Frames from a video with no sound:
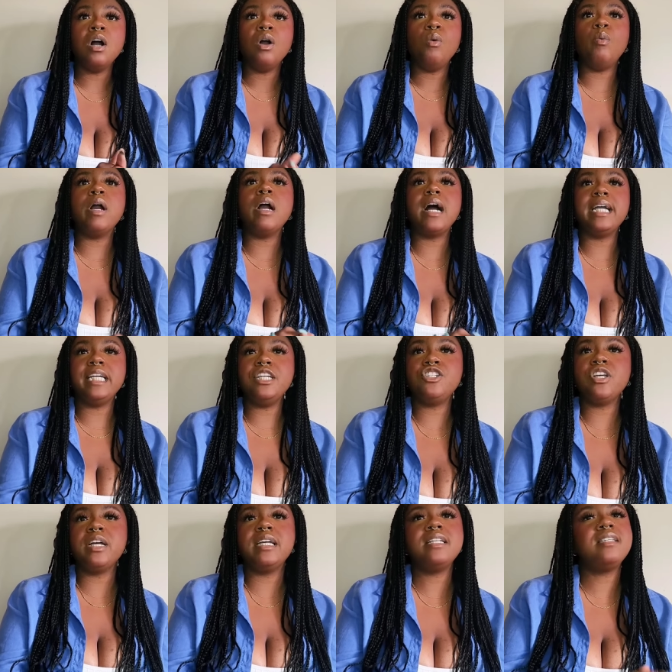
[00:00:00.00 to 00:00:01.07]
where
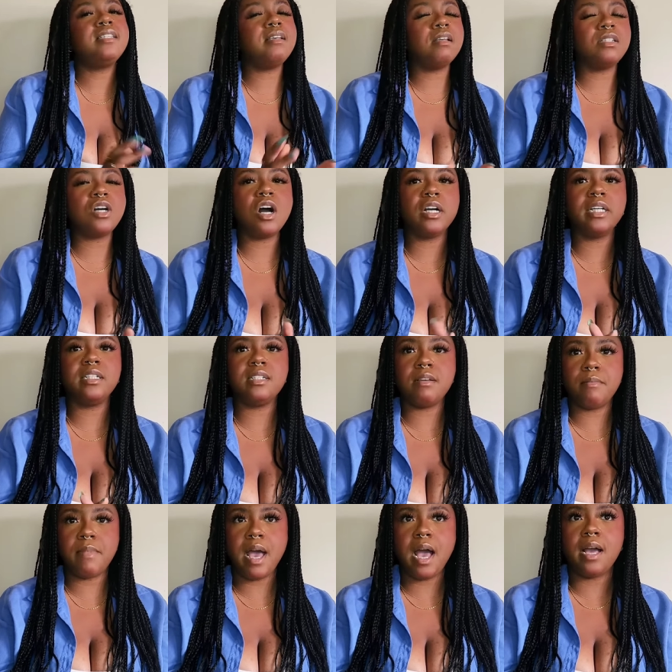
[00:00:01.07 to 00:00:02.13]
Aisha is still talking to
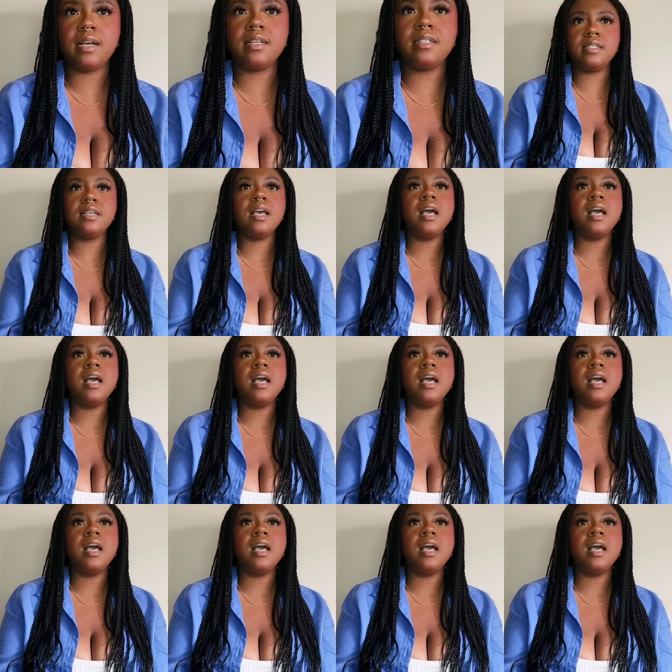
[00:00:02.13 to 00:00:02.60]
Max.